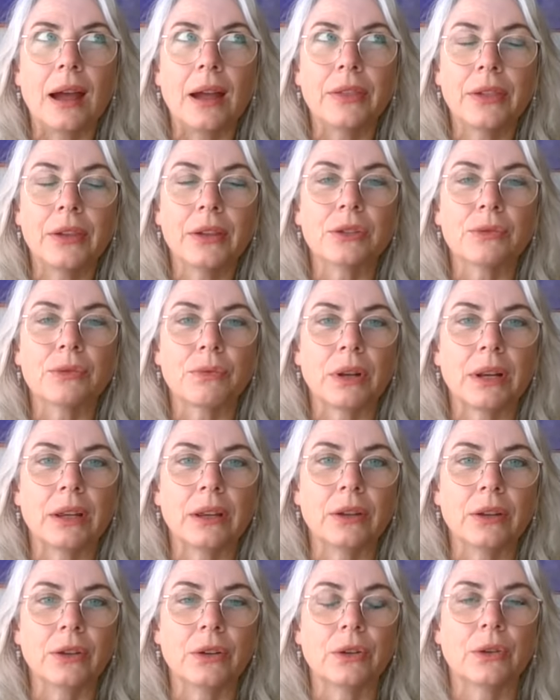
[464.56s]
I think it's
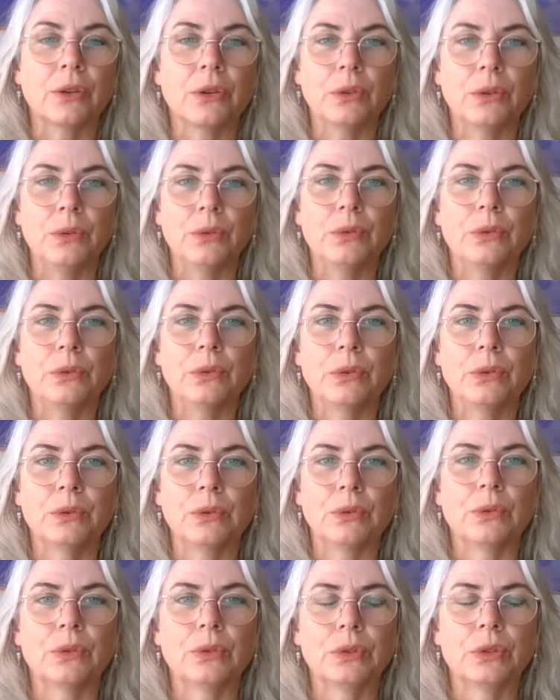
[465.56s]
really
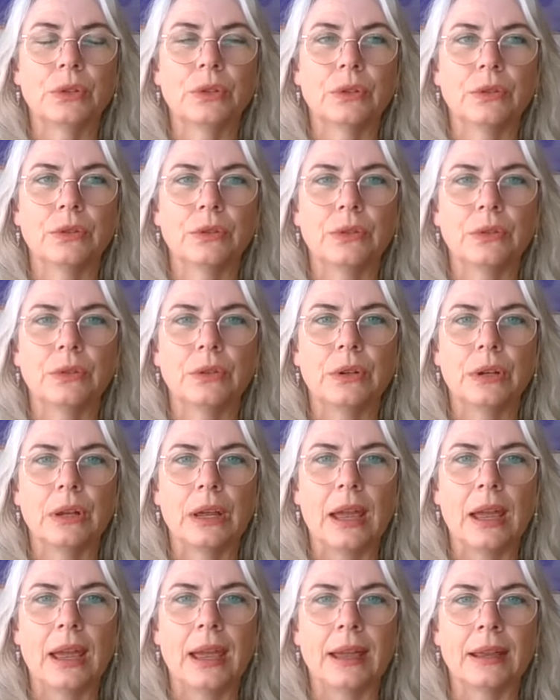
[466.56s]
good
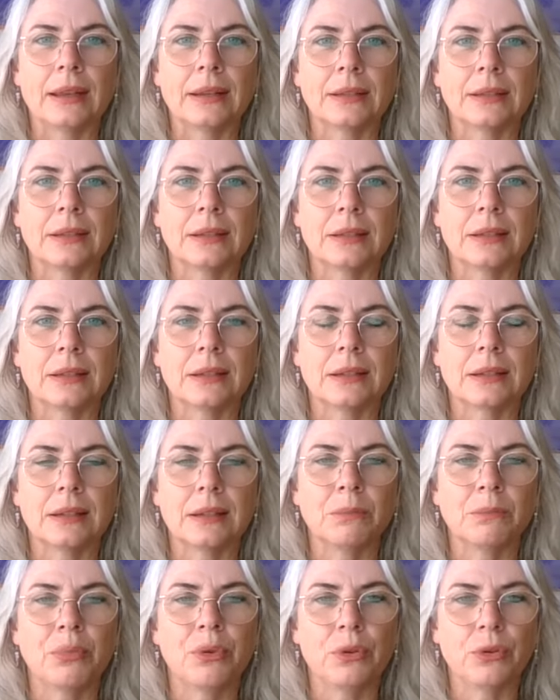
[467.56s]
and
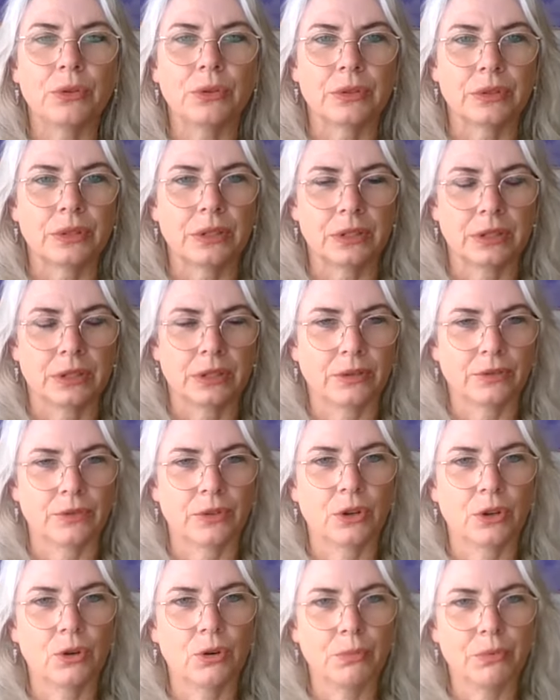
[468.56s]
important to sort of
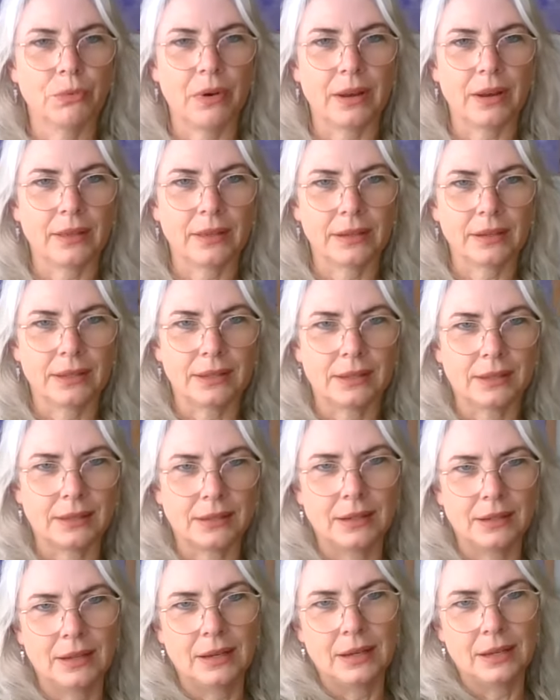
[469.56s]
incorporate this
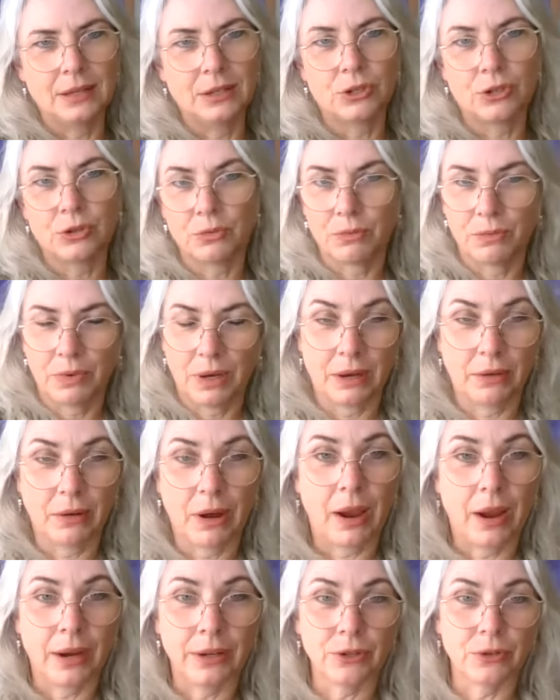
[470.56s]
into,
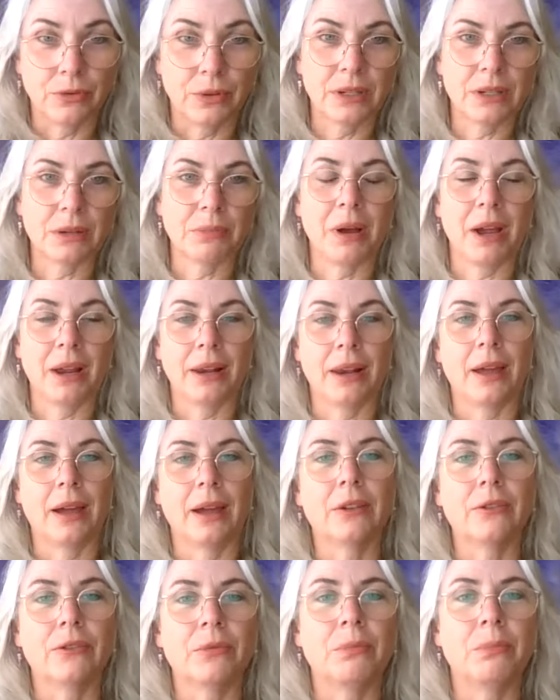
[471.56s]
anyway, I do, into my
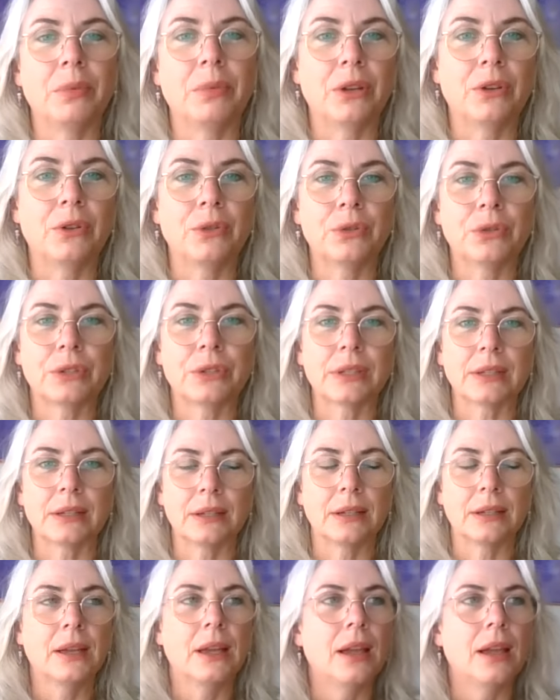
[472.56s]
life, because